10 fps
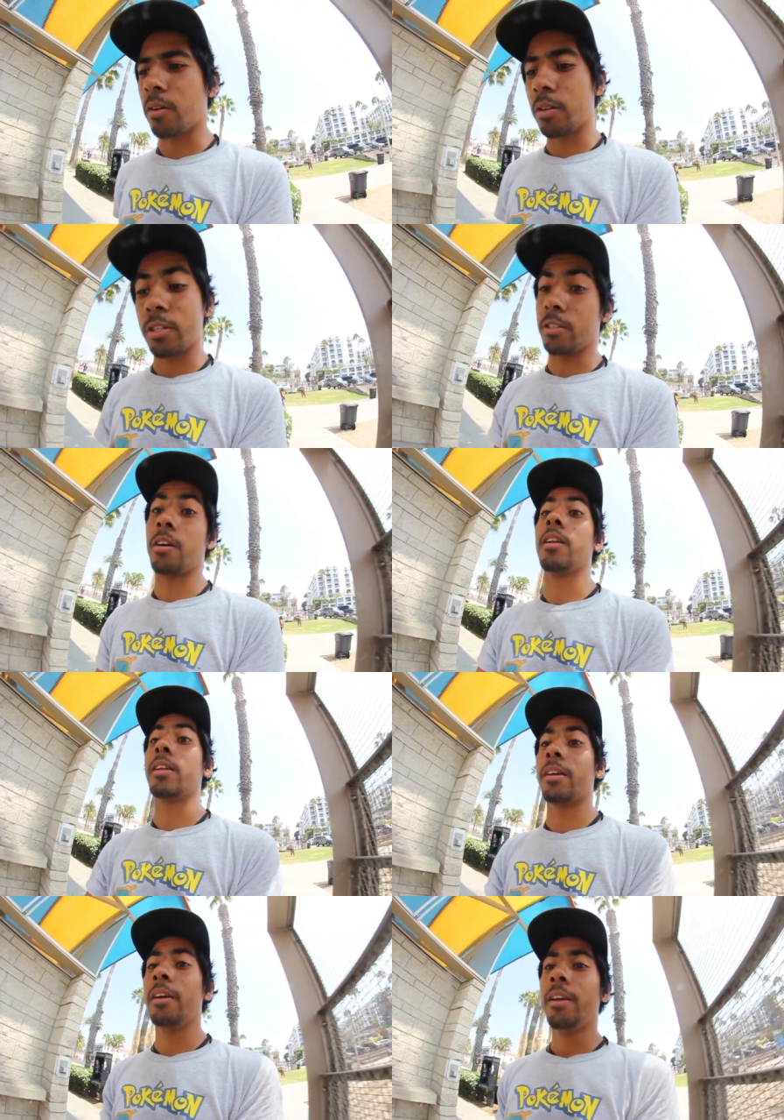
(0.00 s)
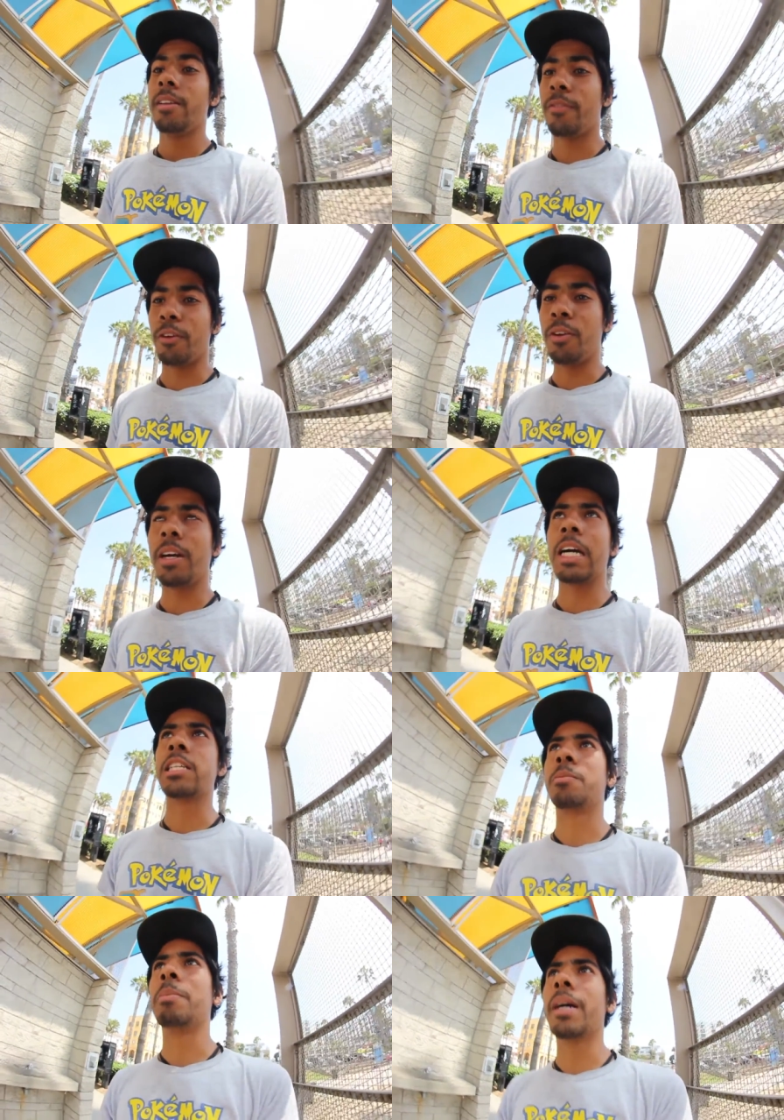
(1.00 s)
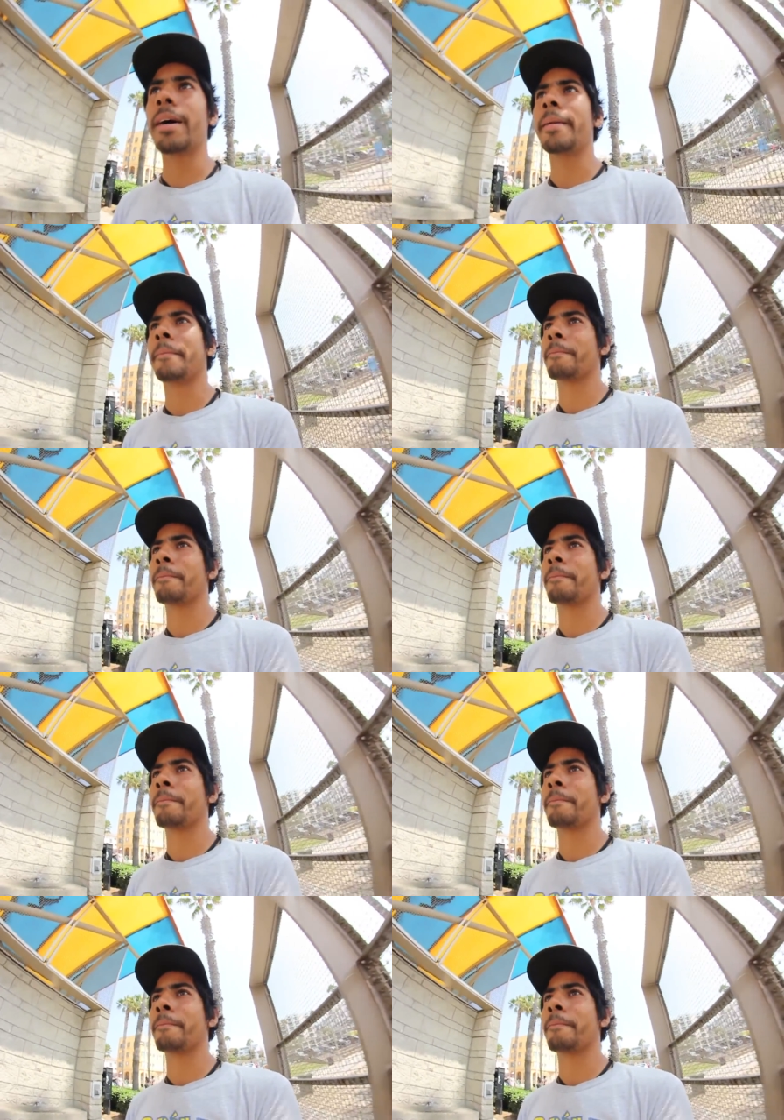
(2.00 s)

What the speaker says: or just ollie for you guys, but